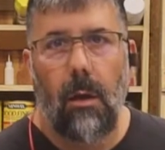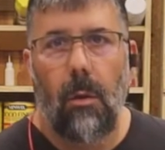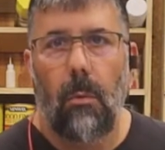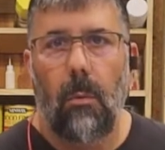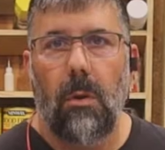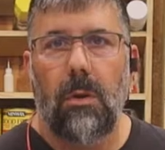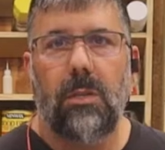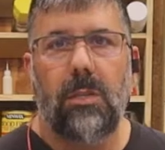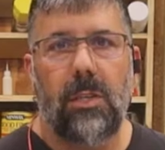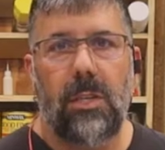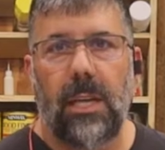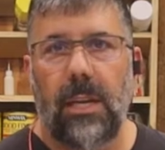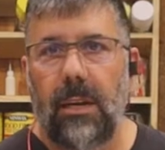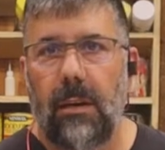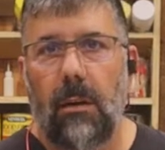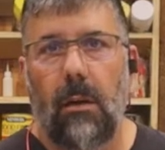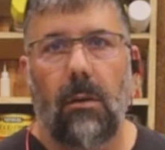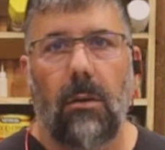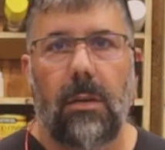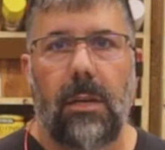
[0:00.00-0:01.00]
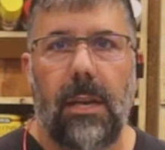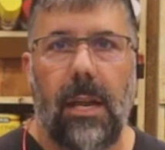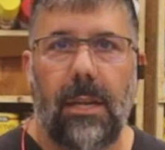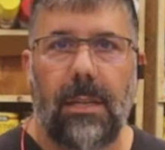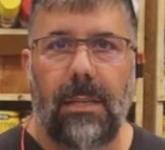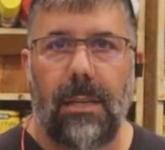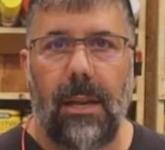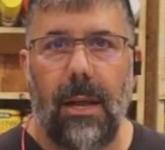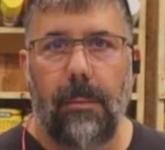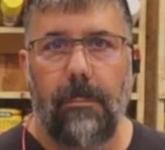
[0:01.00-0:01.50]
Once you get it all
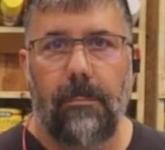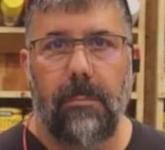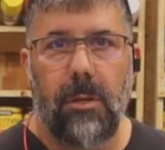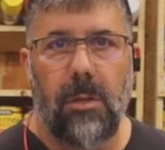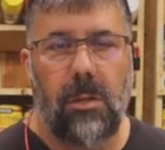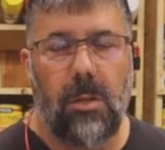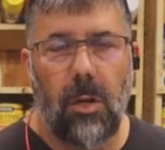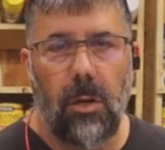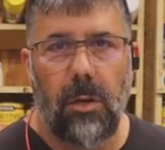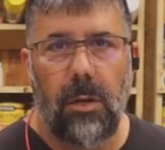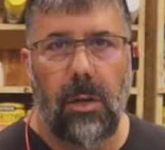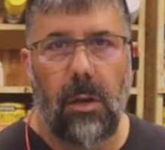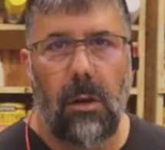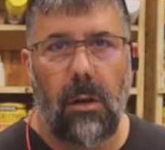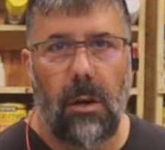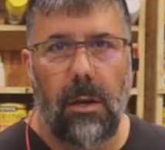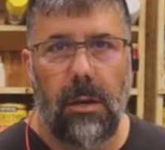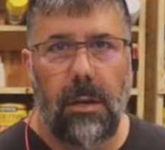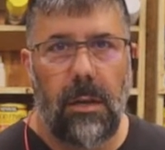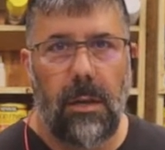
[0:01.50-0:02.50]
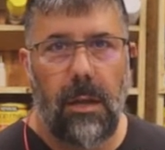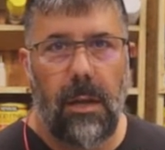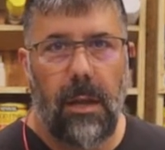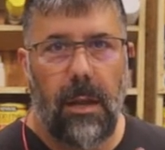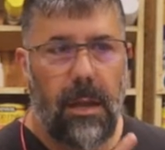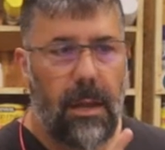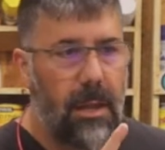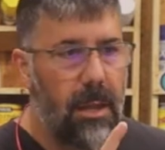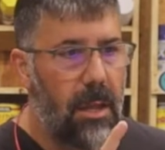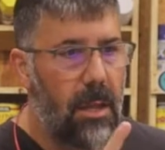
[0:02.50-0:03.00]
connected up, you turn it on.
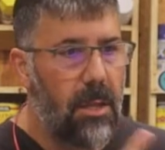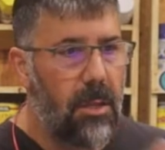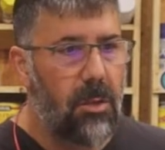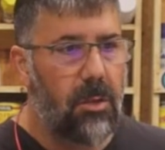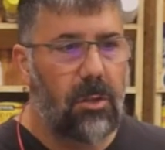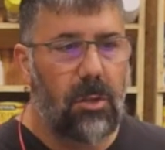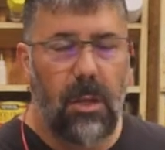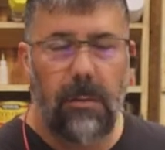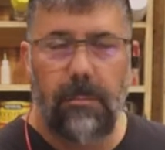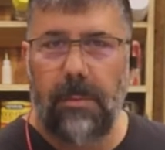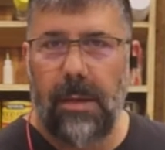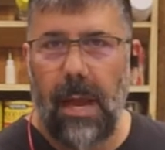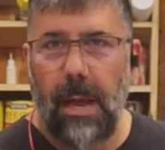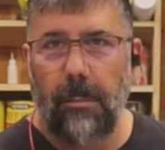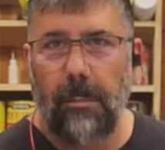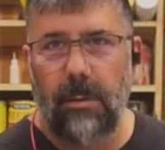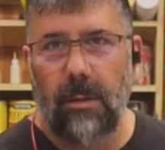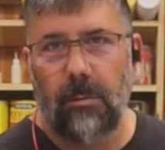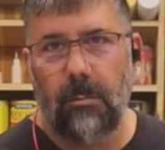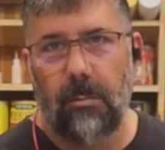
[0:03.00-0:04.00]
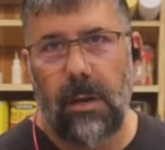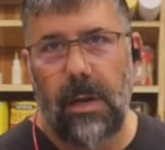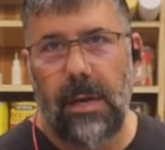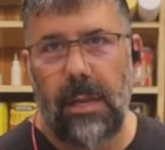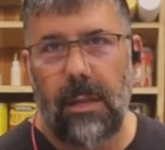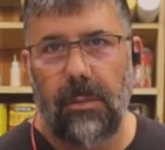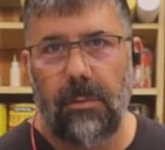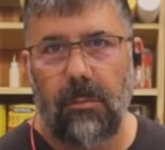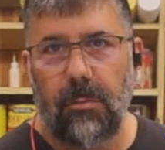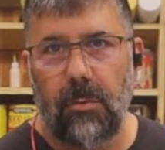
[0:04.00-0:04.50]
You should be able to read
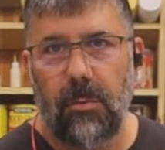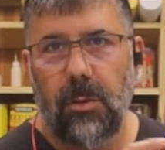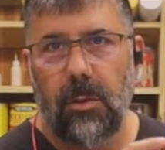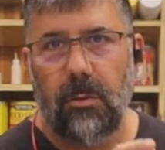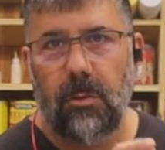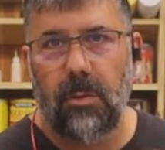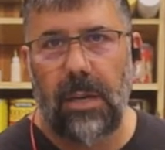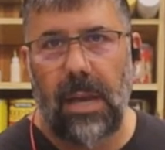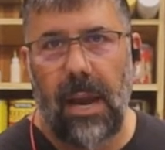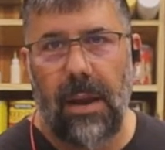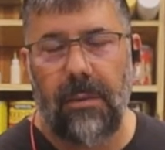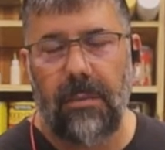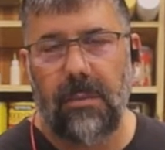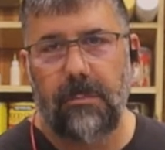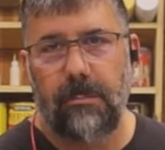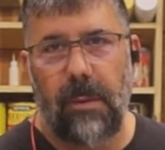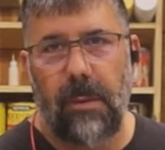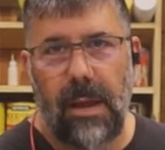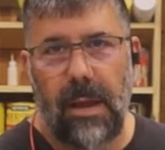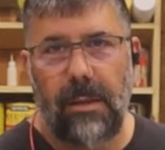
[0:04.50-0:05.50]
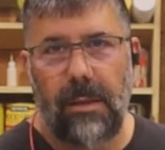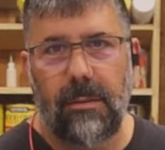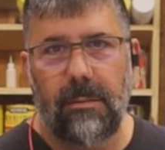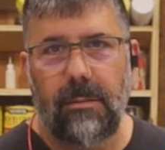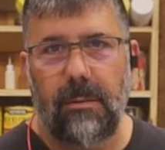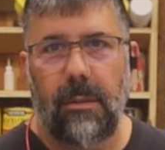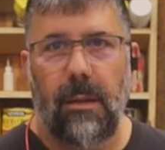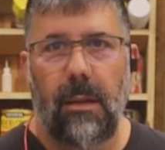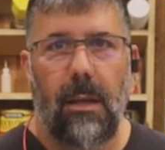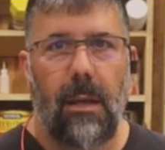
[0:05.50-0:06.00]
it through the Creative
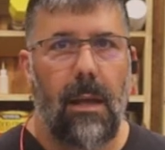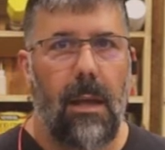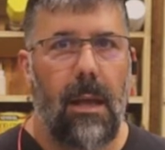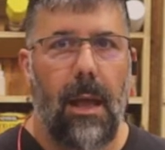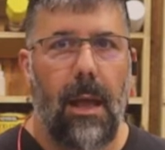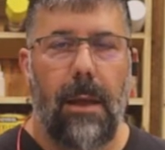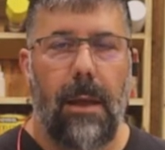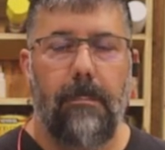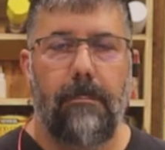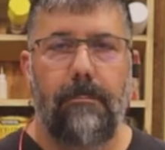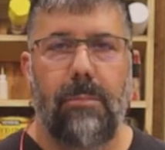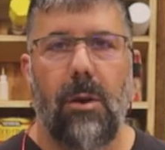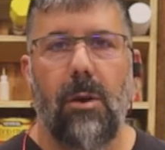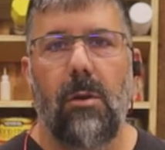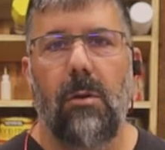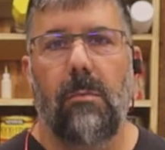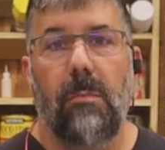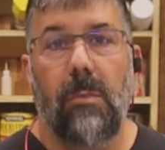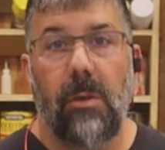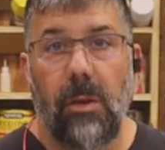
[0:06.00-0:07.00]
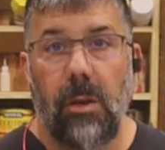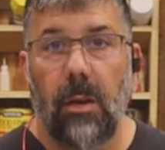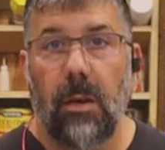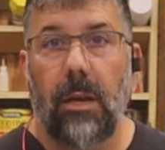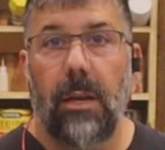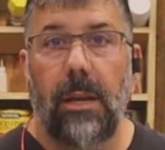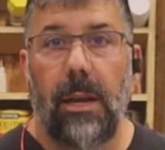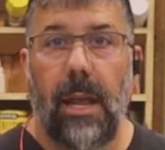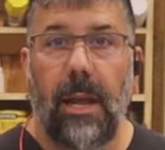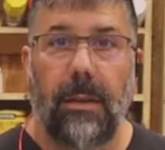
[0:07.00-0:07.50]
Space, and boom, you're
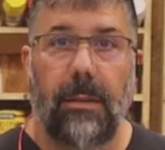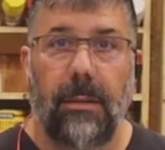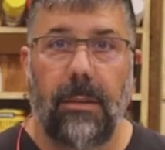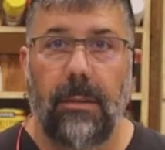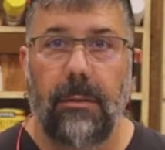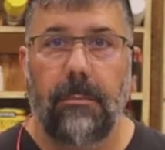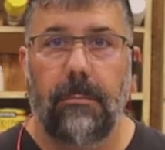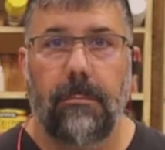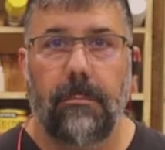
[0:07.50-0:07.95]
connected.